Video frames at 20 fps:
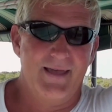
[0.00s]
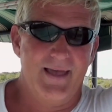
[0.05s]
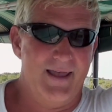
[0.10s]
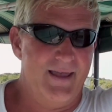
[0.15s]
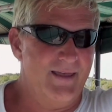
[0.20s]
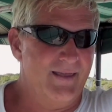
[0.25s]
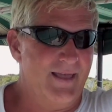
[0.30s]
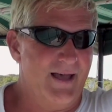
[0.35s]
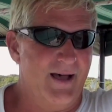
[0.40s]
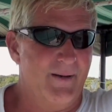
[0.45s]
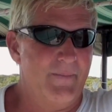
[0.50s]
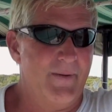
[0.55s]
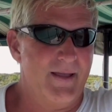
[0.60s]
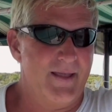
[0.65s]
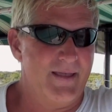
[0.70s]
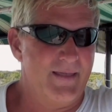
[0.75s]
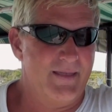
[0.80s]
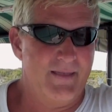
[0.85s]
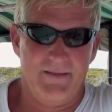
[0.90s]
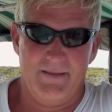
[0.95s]
ended up.
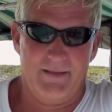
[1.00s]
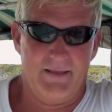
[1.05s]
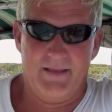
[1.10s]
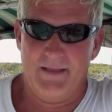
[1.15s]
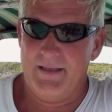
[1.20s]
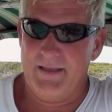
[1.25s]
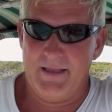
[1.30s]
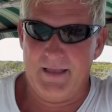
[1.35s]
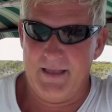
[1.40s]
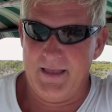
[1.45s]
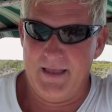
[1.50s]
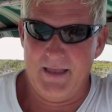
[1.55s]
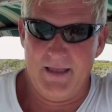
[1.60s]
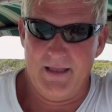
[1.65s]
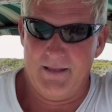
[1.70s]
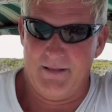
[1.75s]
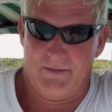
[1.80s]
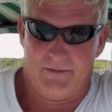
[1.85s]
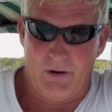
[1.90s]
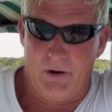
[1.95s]
Being,
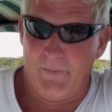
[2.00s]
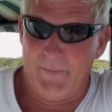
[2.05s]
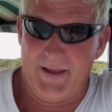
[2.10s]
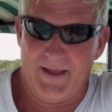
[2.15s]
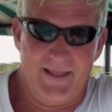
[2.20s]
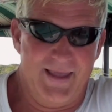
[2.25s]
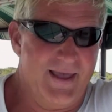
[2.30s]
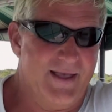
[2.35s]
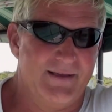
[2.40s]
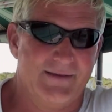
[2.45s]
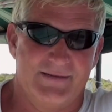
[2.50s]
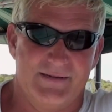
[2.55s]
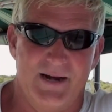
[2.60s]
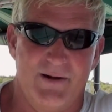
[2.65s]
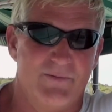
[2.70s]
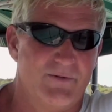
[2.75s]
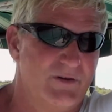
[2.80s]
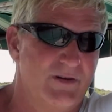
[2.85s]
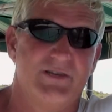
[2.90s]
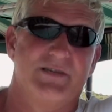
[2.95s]
he told me in the end of
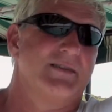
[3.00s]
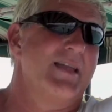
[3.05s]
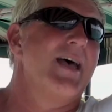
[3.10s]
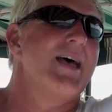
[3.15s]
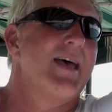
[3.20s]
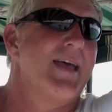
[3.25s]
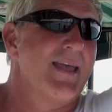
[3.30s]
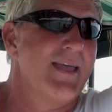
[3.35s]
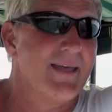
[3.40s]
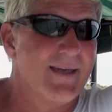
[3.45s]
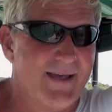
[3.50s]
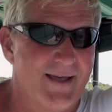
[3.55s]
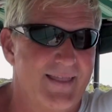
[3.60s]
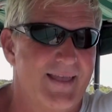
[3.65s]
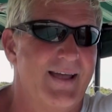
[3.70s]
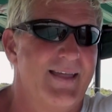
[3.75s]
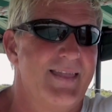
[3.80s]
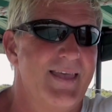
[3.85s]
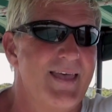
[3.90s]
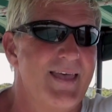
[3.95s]
summer, just stay, and I